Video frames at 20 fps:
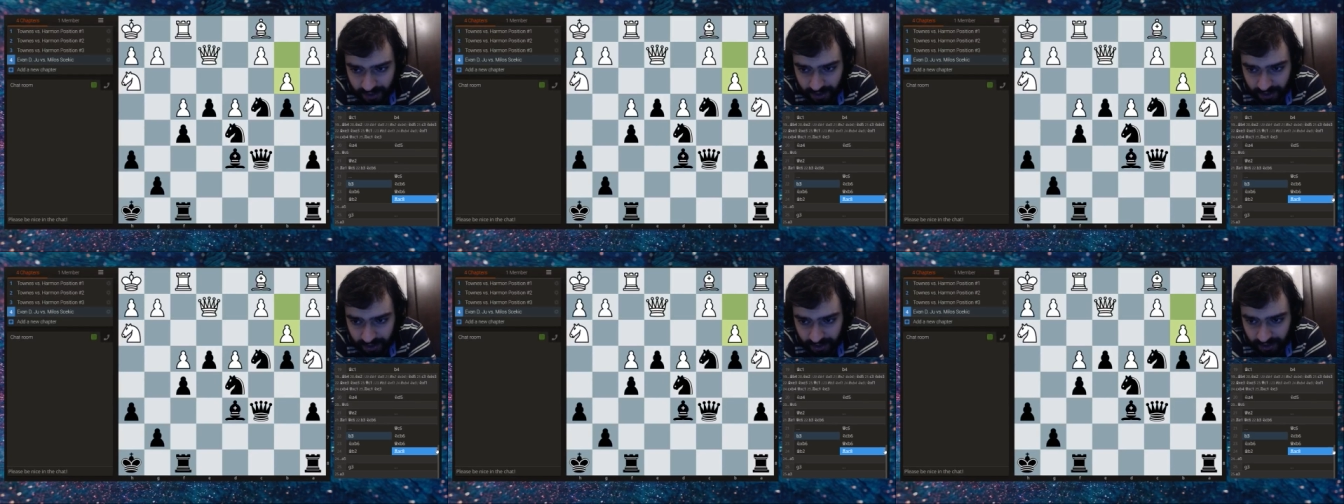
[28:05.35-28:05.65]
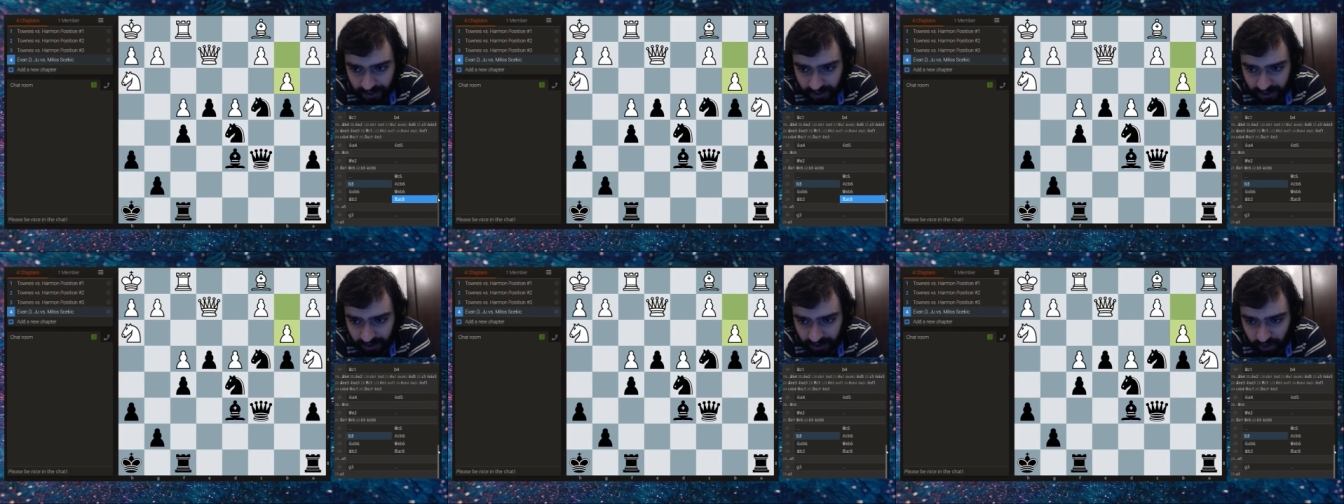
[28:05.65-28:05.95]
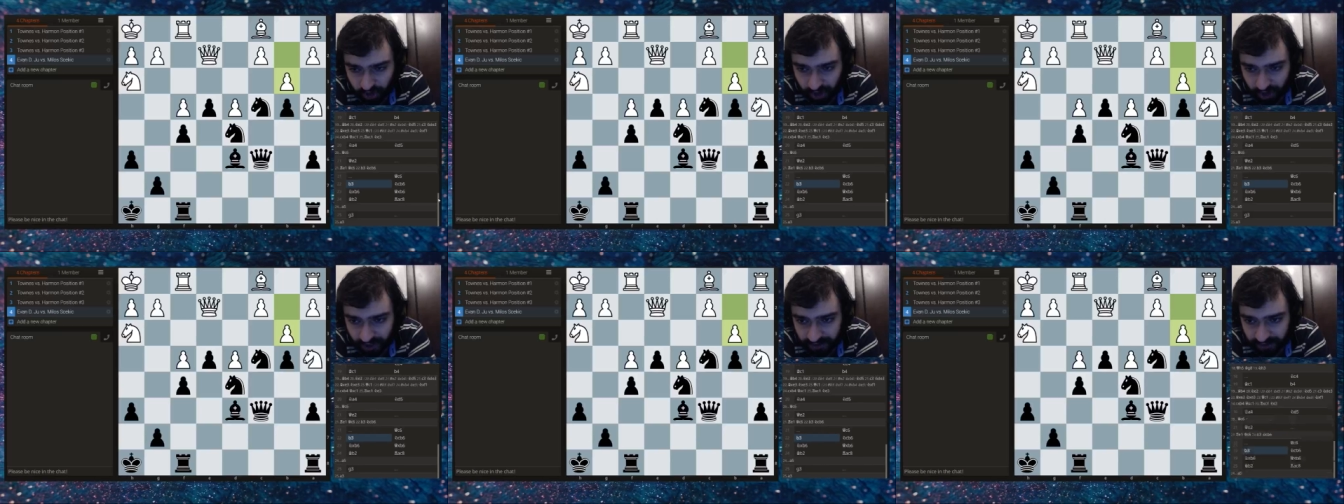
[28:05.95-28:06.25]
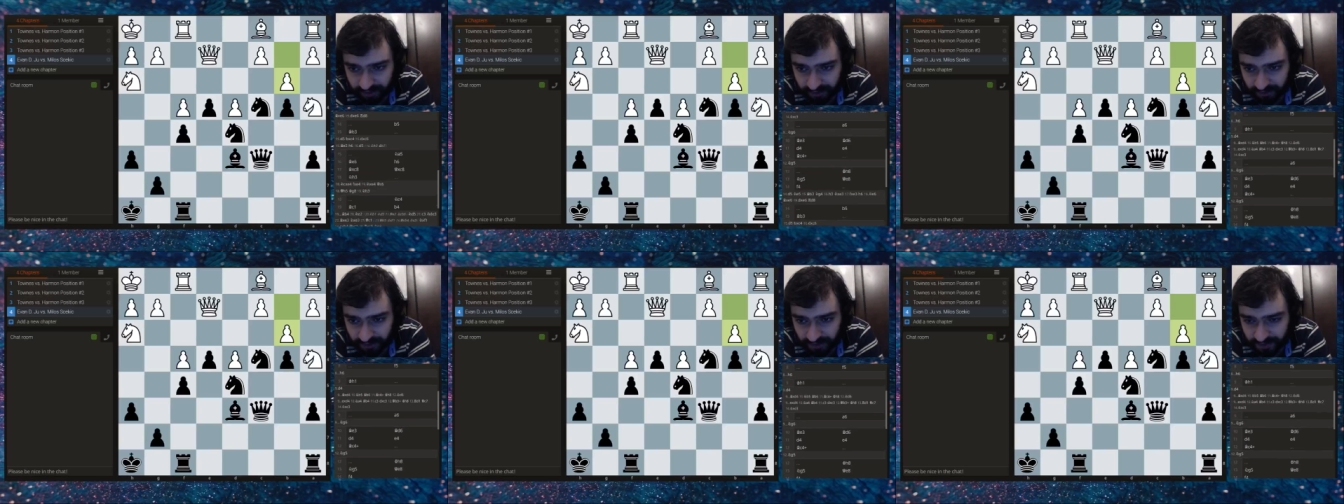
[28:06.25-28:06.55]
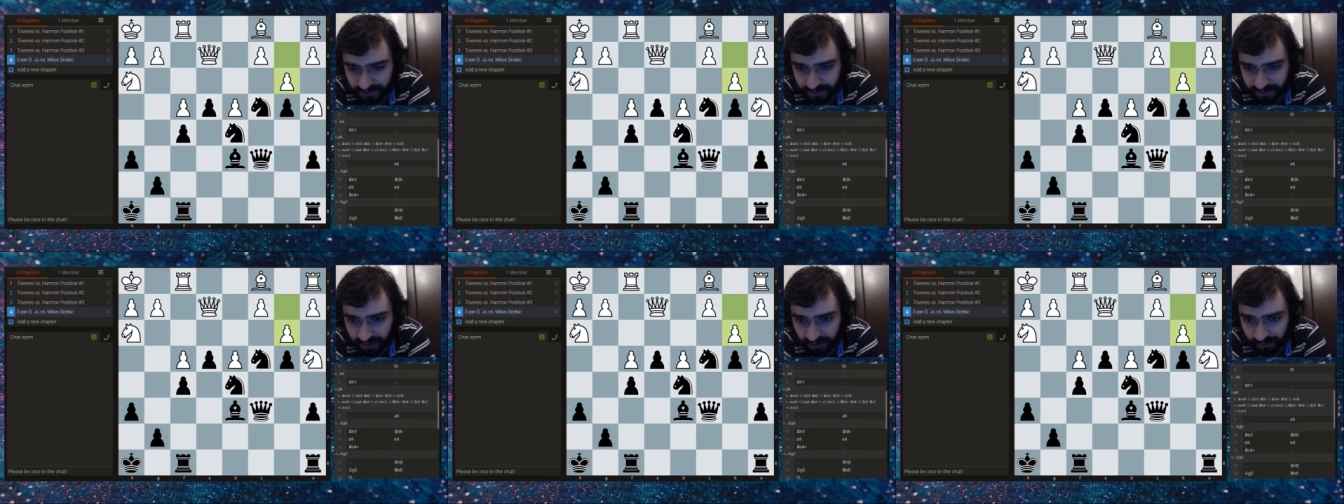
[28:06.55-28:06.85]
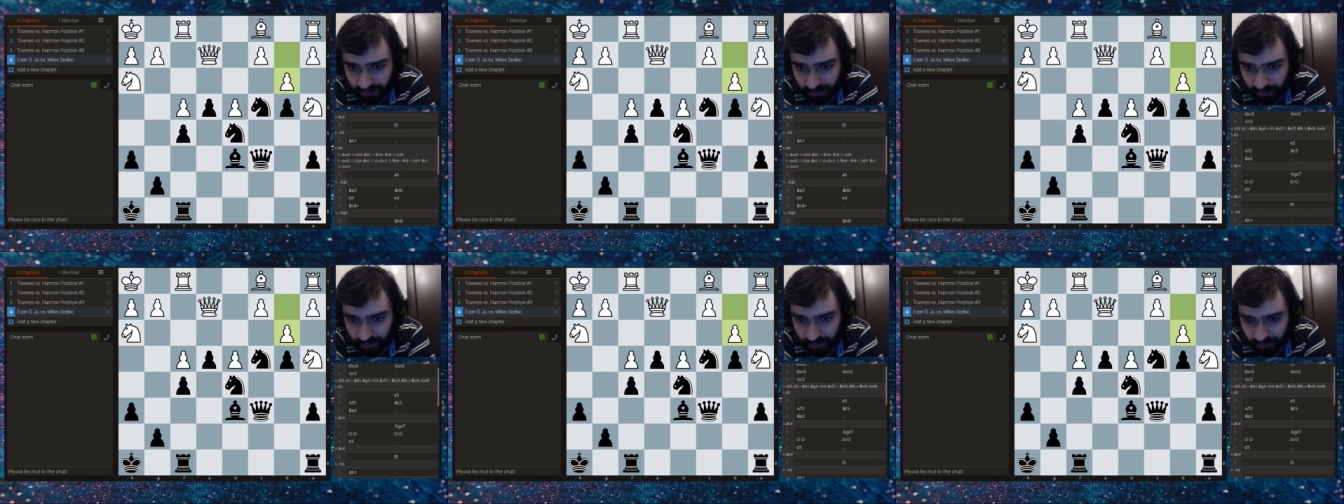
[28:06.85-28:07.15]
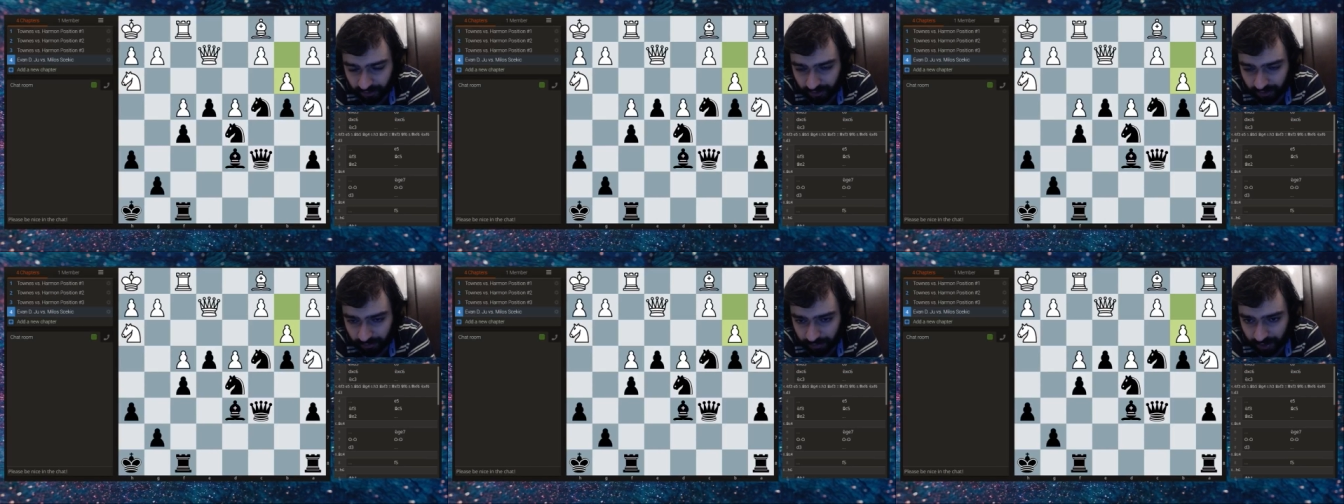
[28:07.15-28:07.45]
He really channeled his
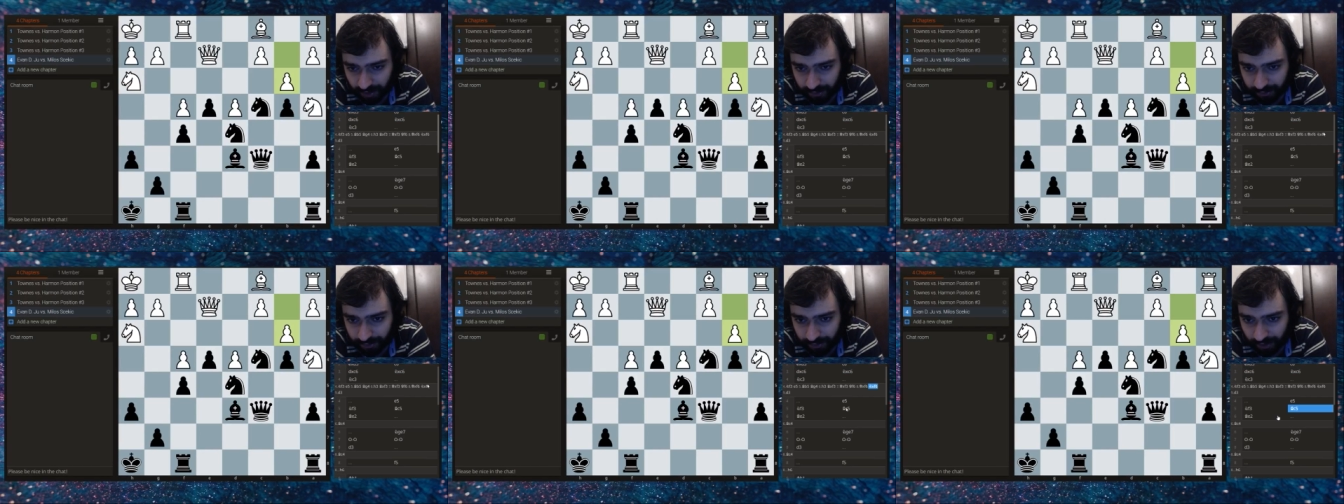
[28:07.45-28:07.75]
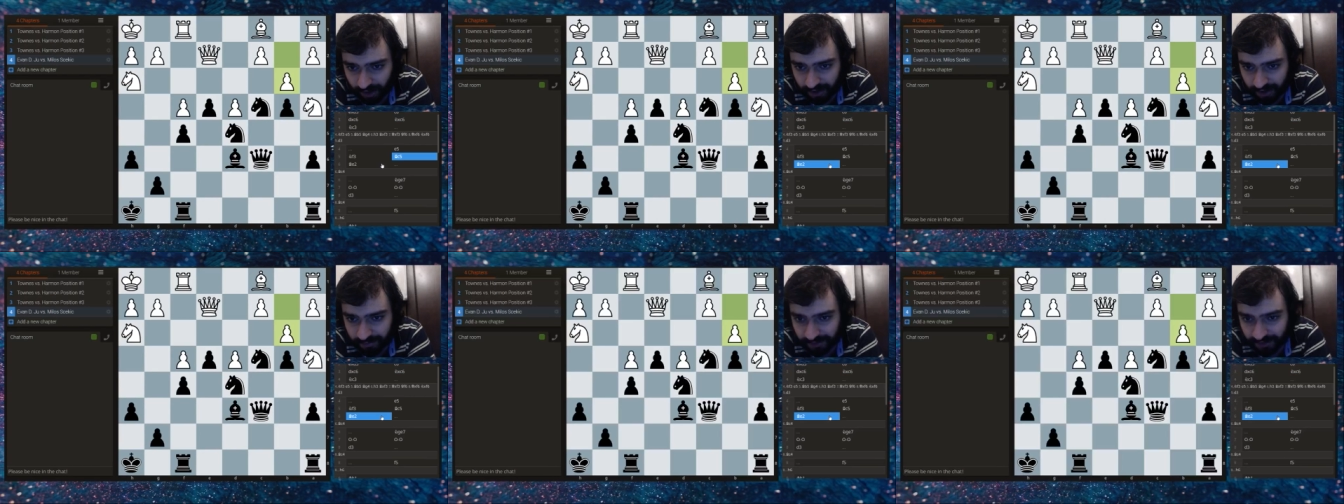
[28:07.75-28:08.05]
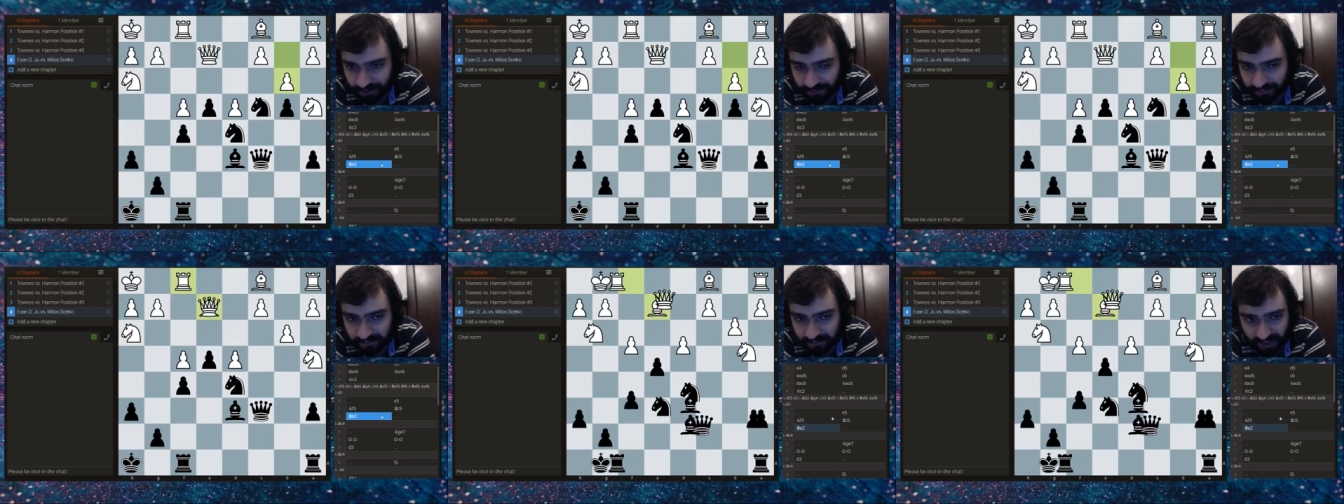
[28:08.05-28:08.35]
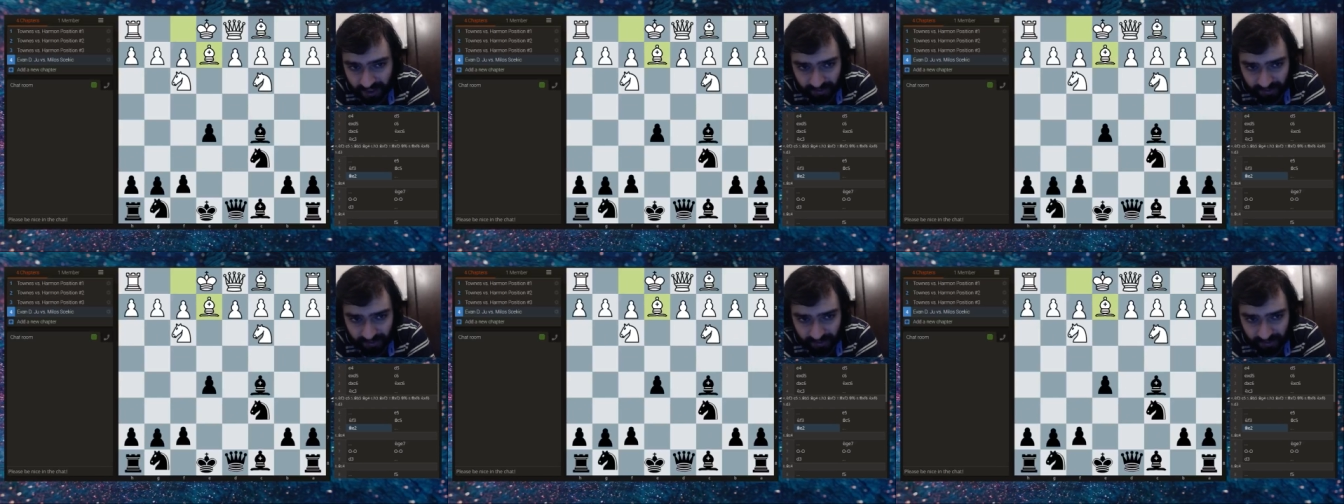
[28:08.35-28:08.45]
inner Beth Harmon,